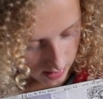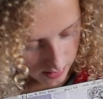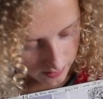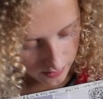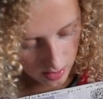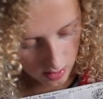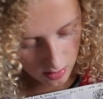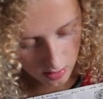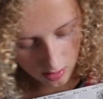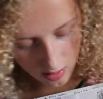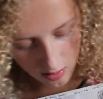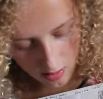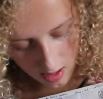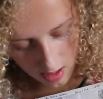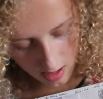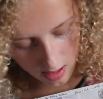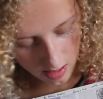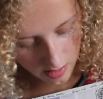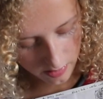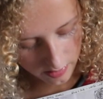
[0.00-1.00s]

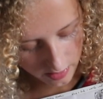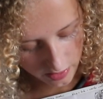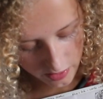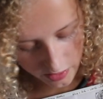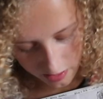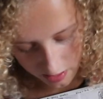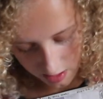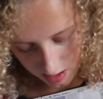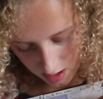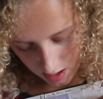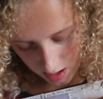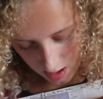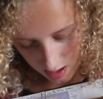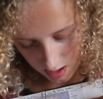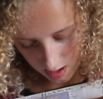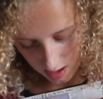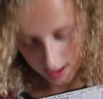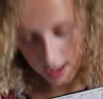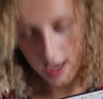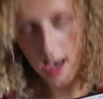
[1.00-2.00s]
photographs.
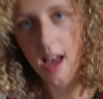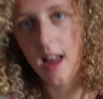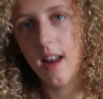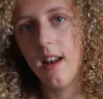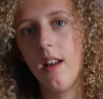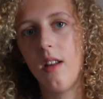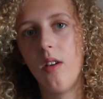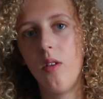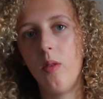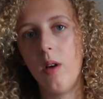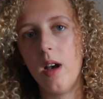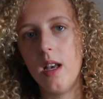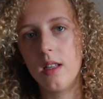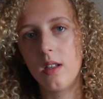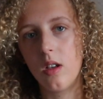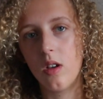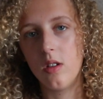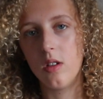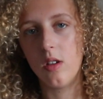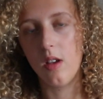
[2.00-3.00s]
Again, always
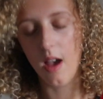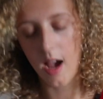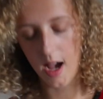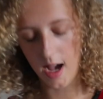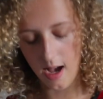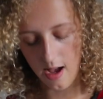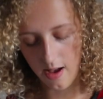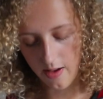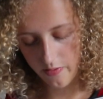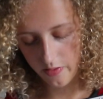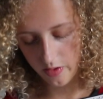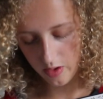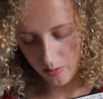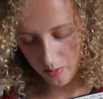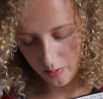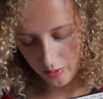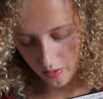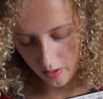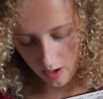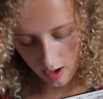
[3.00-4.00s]
good to have
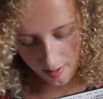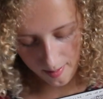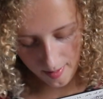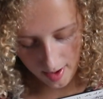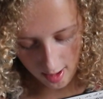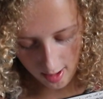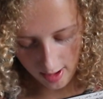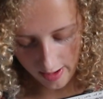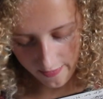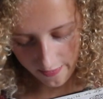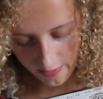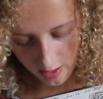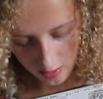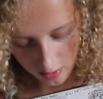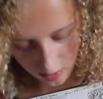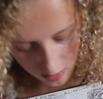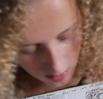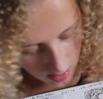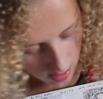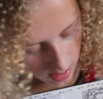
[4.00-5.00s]
primary
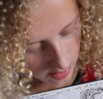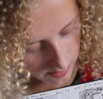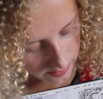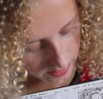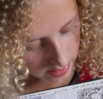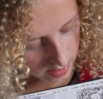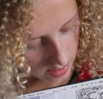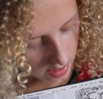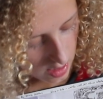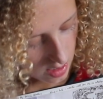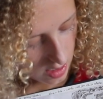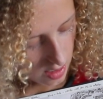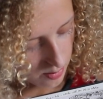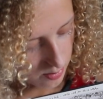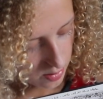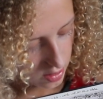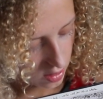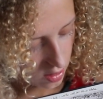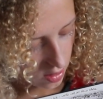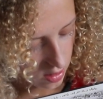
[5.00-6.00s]
photographs,
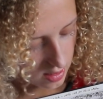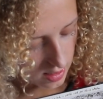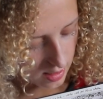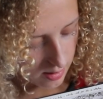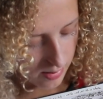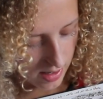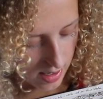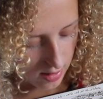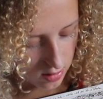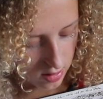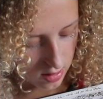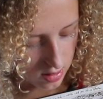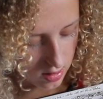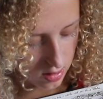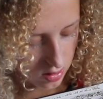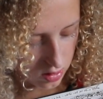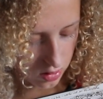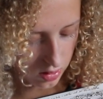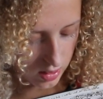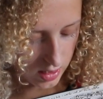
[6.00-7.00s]
but the good thing about
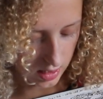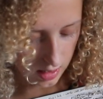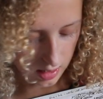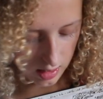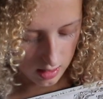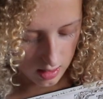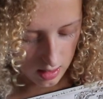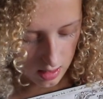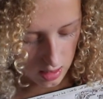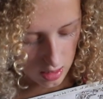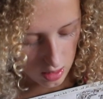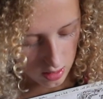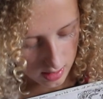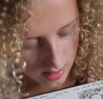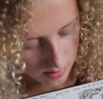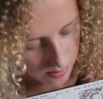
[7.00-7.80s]
doing it using